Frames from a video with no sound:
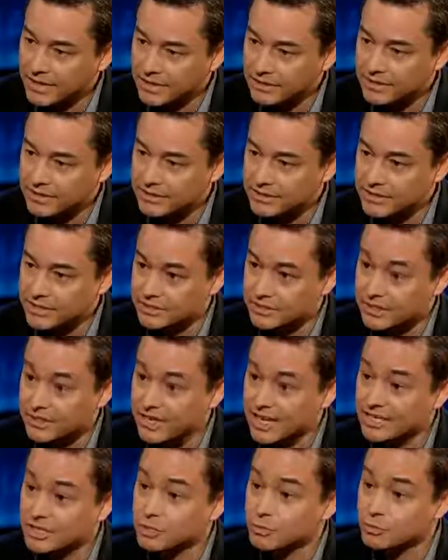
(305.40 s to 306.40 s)
in
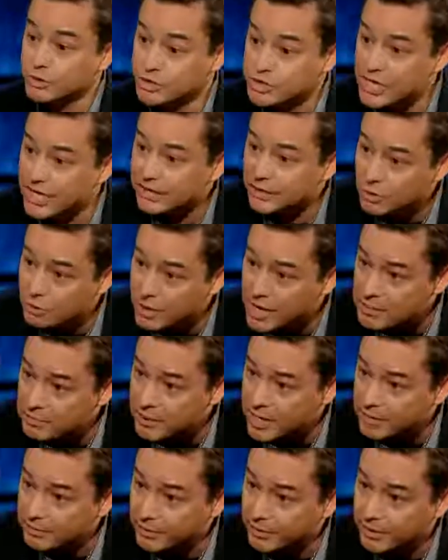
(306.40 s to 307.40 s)
1969 to reject the
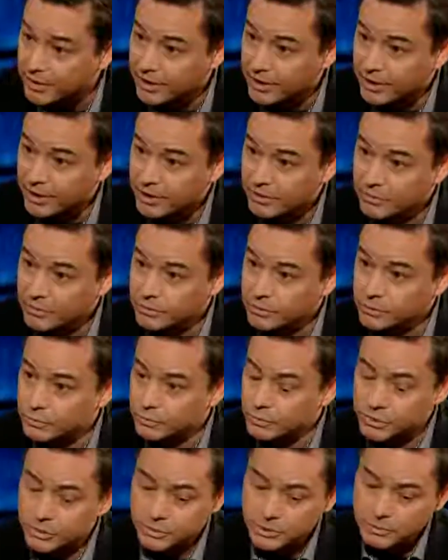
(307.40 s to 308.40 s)
White Paper,
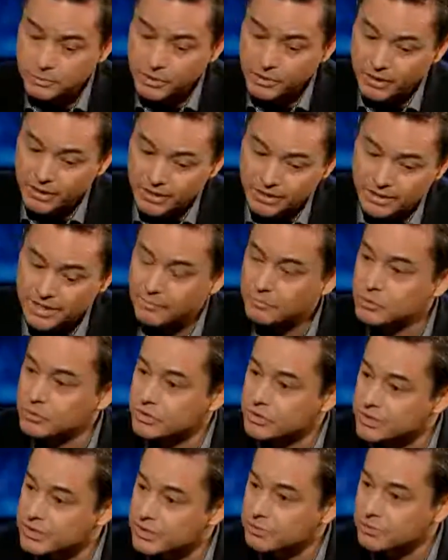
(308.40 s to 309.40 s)
which was about an attempt
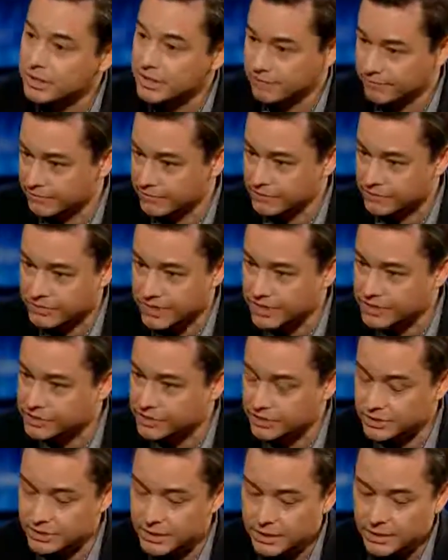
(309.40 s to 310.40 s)
to assimilate First
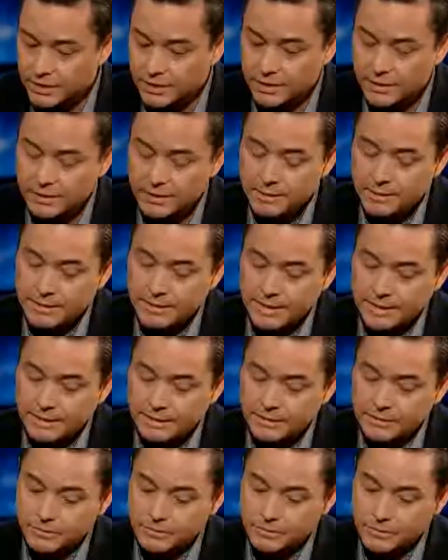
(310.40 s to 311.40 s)
Nations
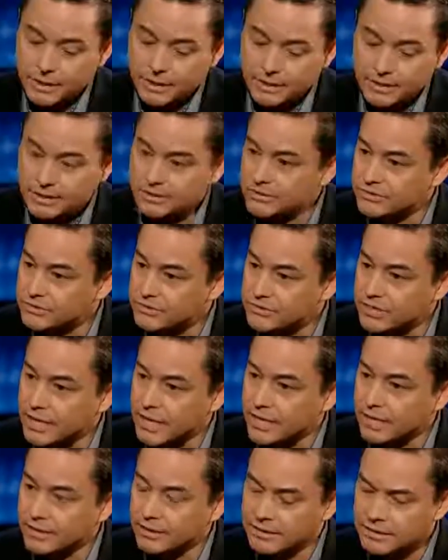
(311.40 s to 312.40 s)
into
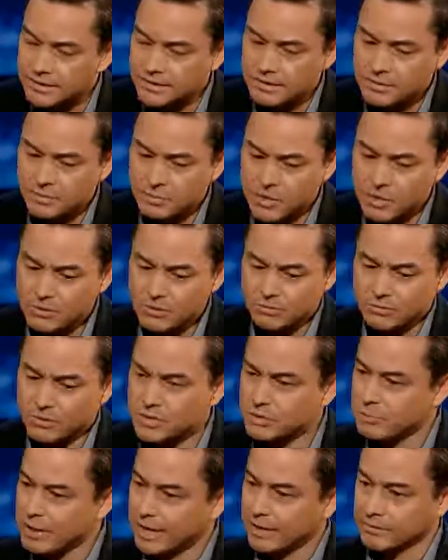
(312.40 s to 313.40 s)
society. This is about
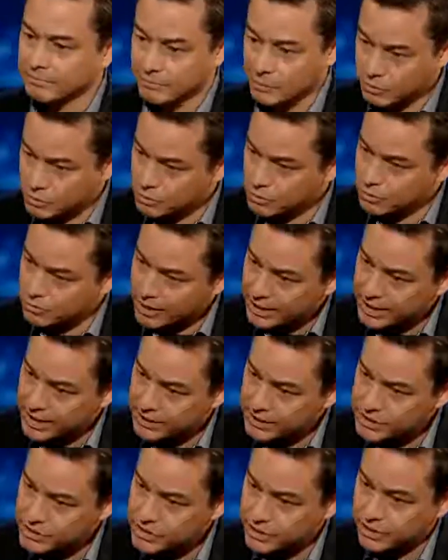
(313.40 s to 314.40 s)
respect, mutual
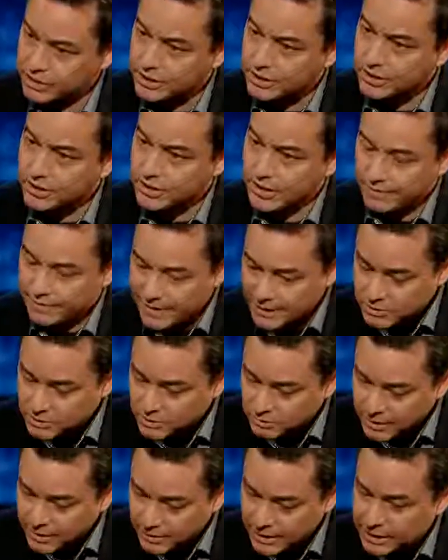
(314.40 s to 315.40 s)
recognition. And
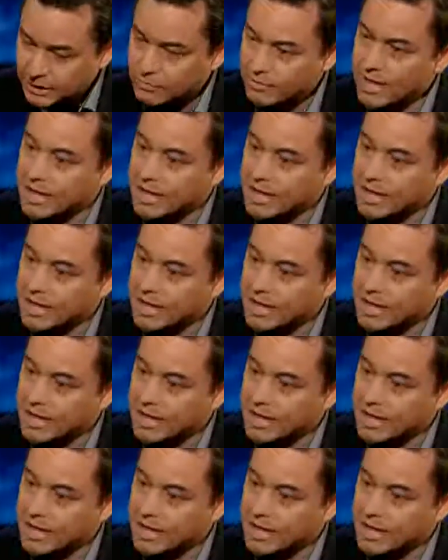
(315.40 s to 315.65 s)
that's what my late